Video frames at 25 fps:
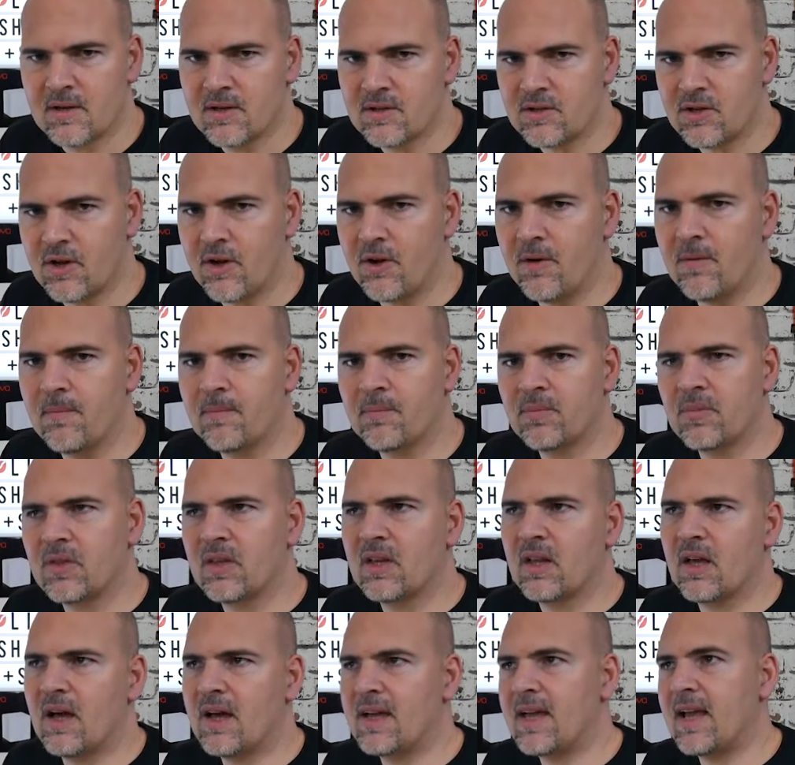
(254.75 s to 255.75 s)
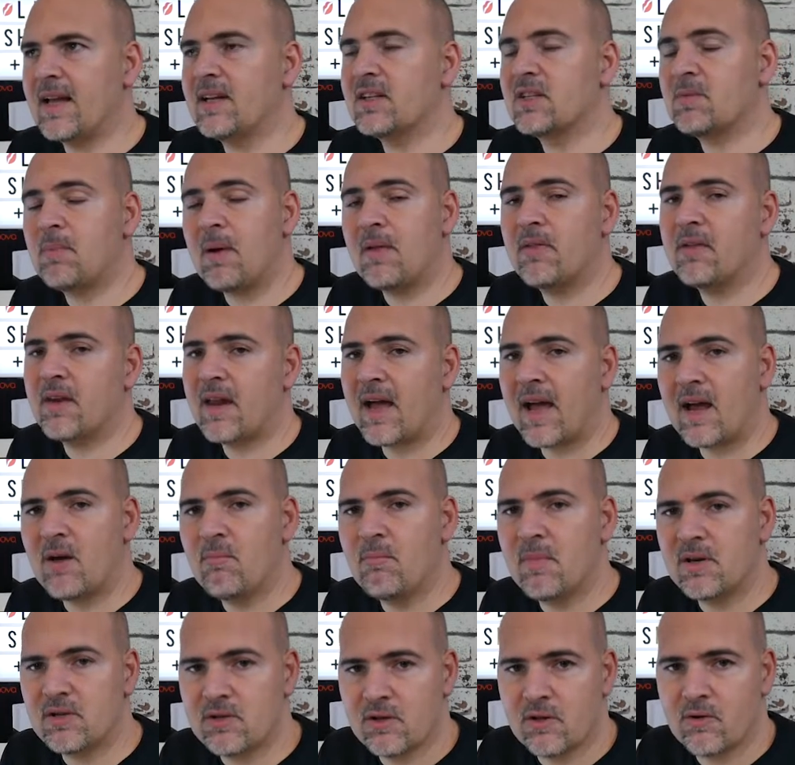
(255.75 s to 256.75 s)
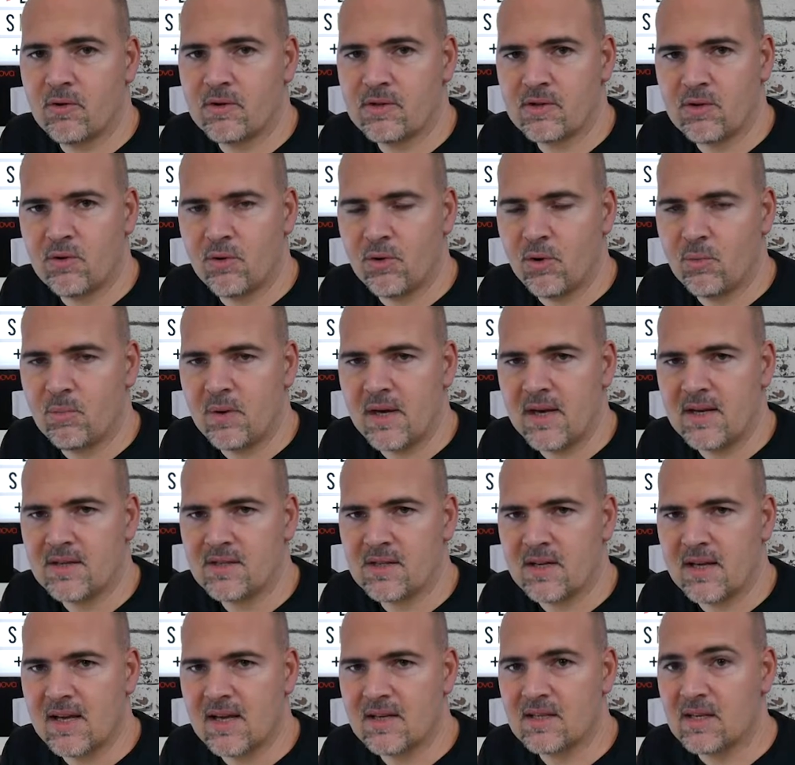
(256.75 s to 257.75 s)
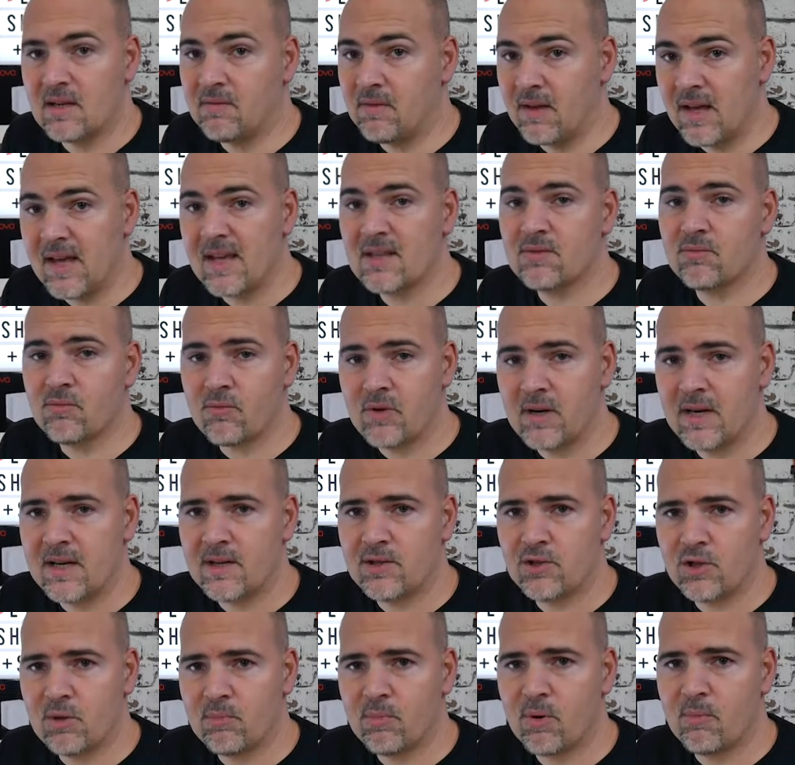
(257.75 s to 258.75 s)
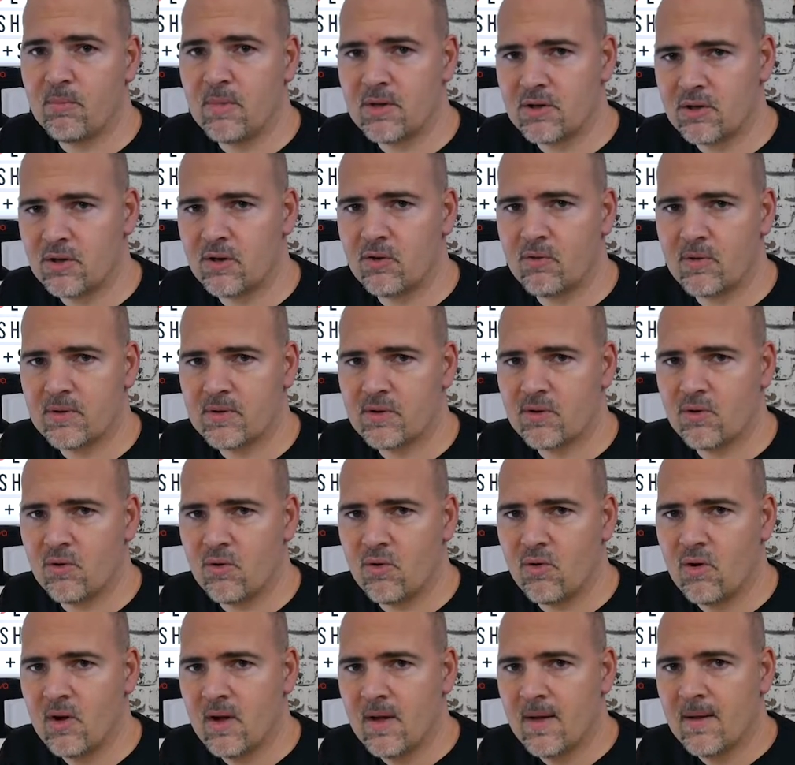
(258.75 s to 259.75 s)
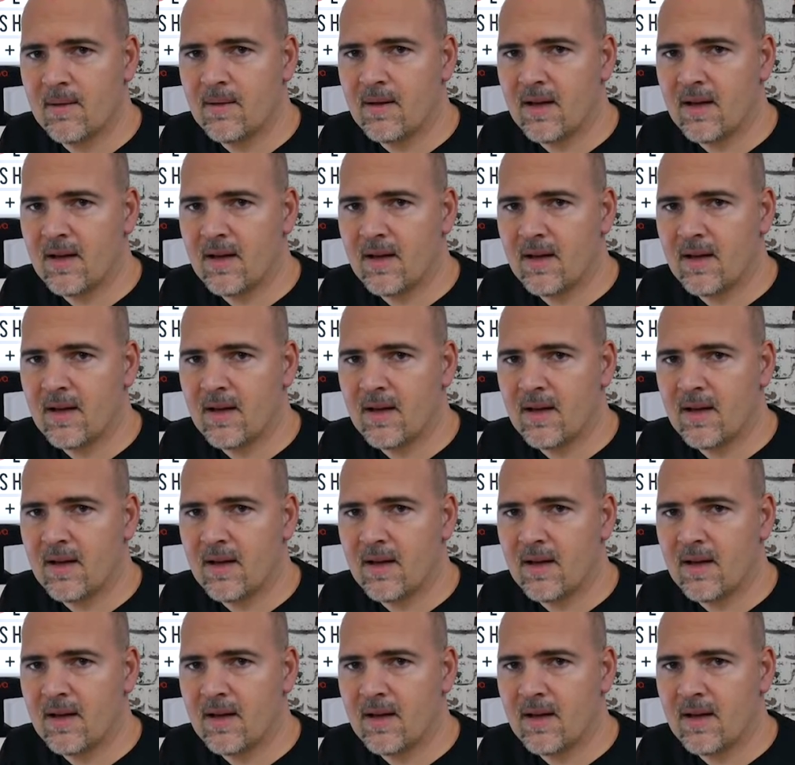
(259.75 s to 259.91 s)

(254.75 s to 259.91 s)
So again, depending on how mission critical your PC is, if it is really super mission critical